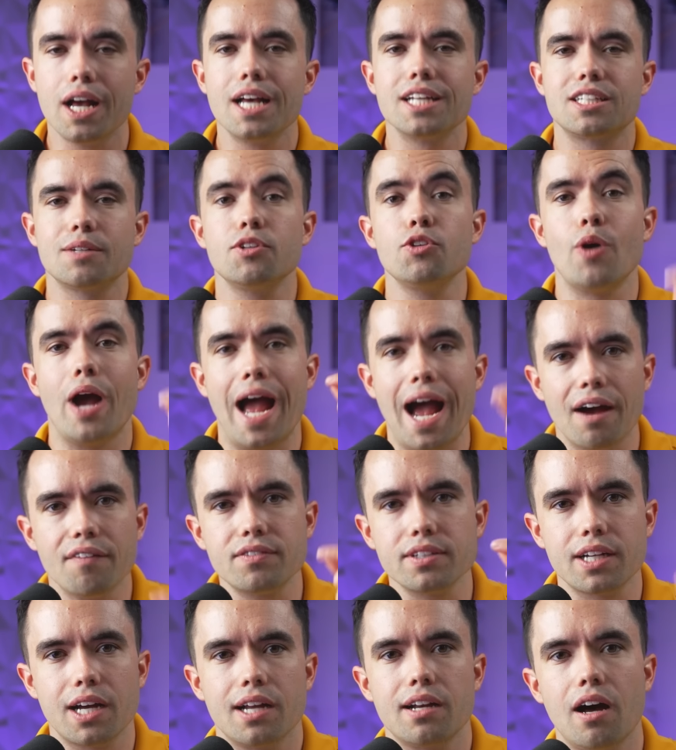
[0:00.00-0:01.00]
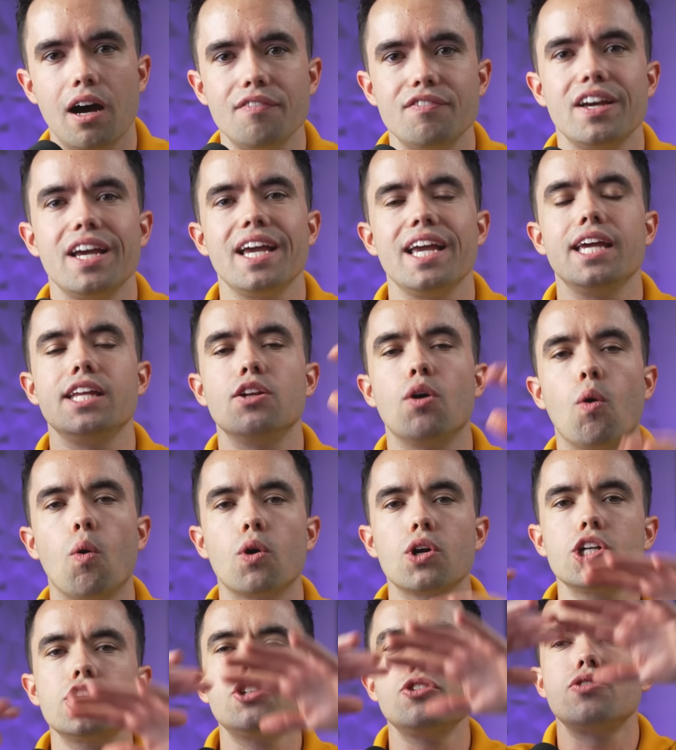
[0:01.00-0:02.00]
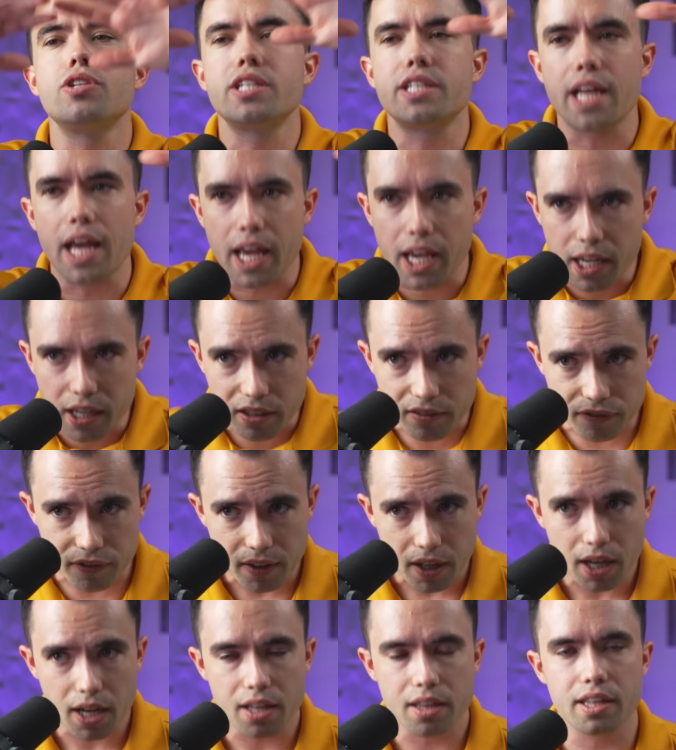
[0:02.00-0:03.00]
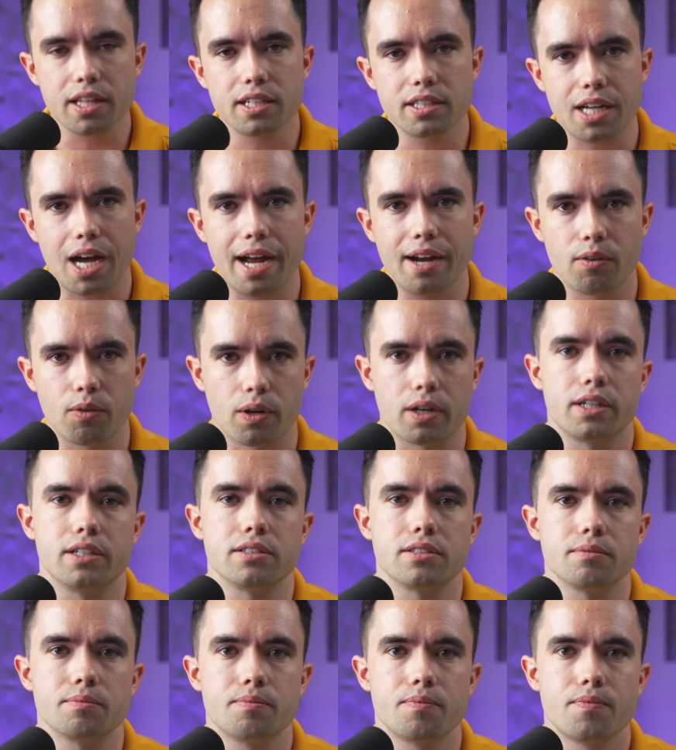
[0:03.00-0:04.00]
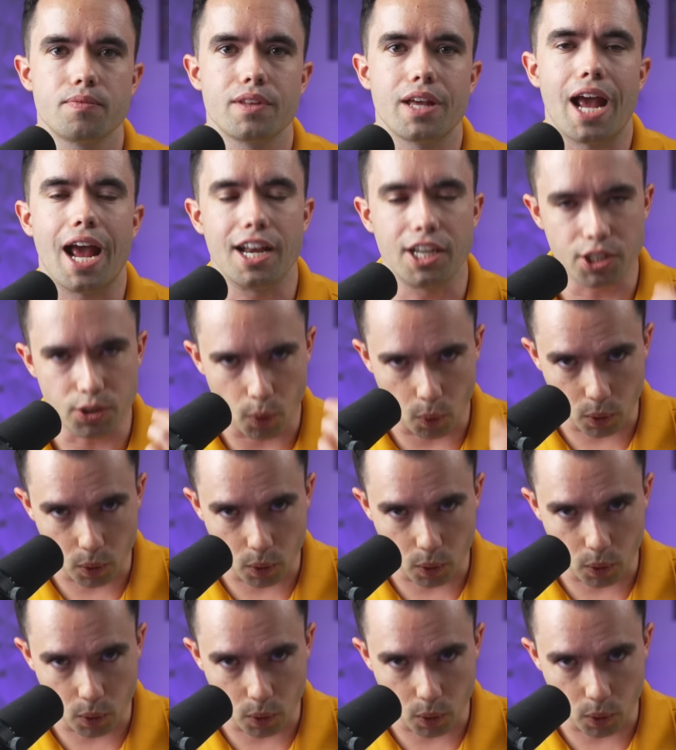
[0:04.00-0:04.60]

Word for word: something you have to cut off in order to save the entire organism. And